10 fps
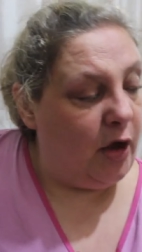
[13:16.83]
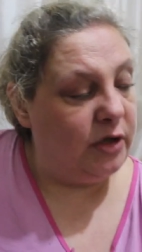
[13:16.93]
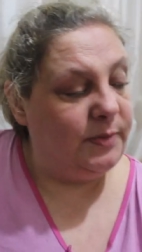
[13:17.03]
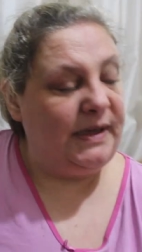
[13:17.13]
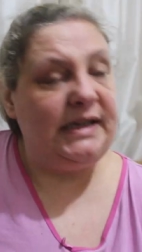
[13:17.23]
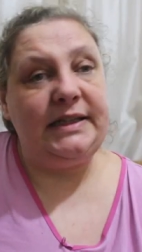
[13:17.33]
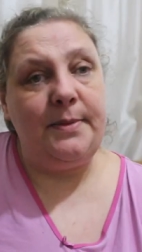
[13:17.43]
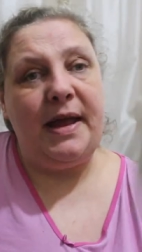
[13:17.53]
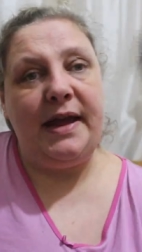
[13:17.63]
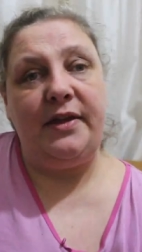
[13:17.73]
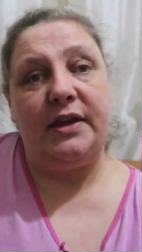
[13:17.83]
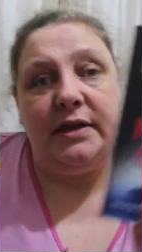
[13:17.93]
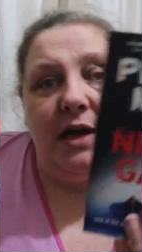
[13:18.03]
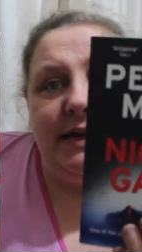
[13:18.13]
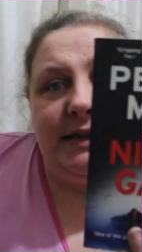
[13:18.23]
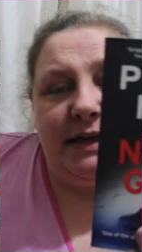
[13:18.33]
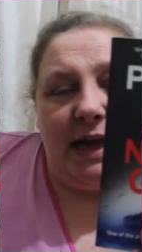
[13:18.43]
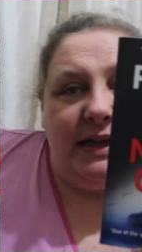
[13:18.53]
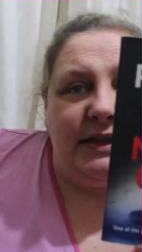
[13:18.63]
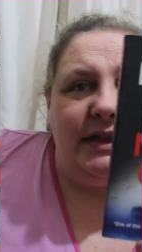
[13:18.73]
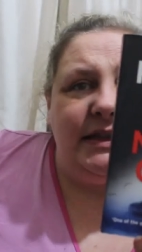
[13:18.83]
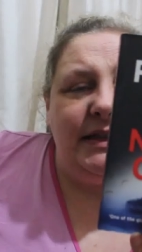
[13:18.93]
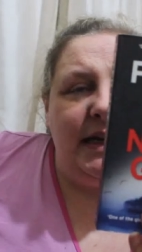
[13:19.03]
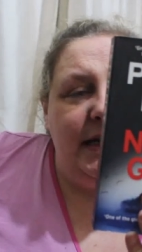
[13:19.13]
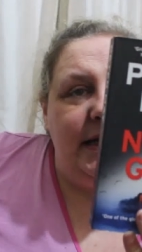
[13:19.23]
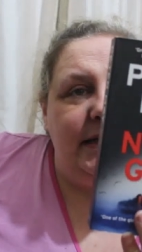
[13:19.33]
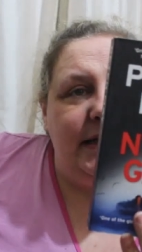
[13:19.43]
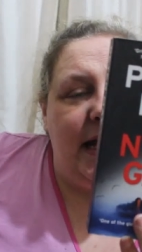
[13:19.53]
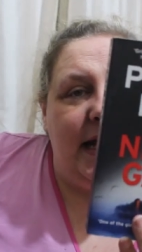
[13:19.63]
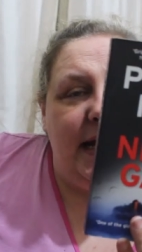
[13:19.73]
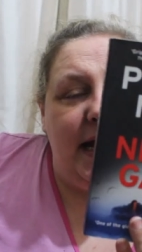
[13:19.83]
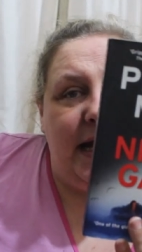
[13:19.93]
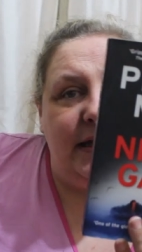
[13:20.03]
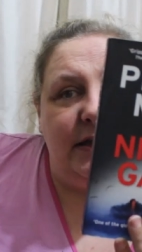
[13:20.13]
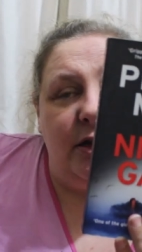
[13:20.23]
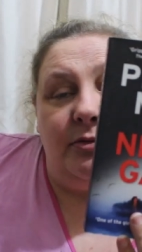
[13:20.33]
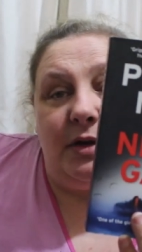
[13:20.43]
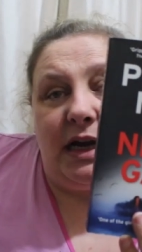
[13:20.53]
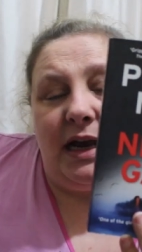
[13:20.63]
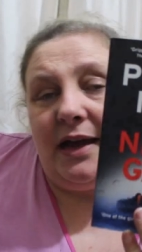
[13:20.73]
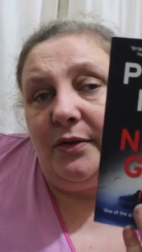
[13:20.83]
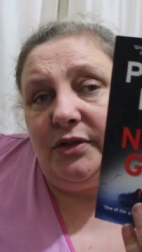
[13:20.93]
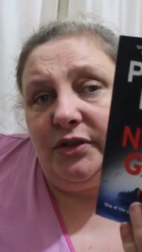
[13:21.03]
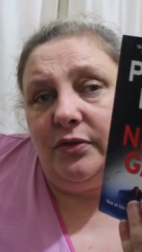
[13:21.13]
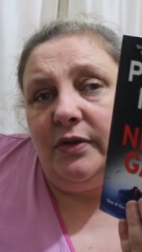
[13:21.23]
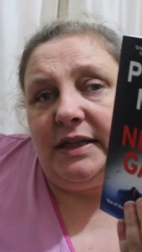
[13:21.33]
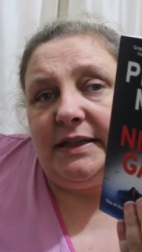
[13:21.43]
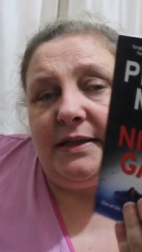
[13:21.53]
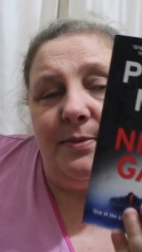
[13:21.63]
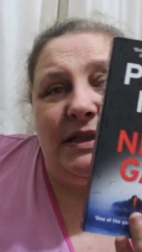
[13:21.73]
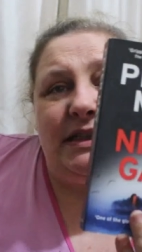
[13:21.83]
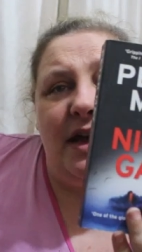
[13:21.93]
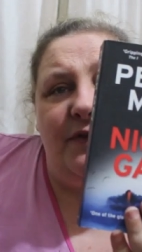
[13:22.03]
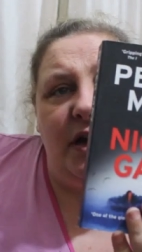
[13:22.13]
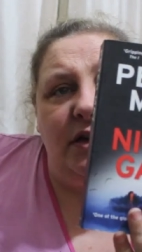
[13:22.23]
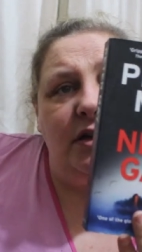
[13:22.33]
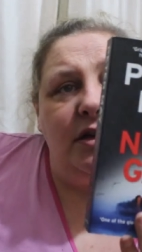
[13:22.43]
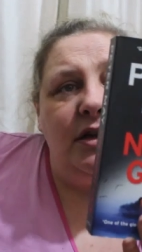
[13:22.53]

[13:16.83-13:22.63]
got Peter May The Nightgate. This is a Enzo Macleod story. This is number seven.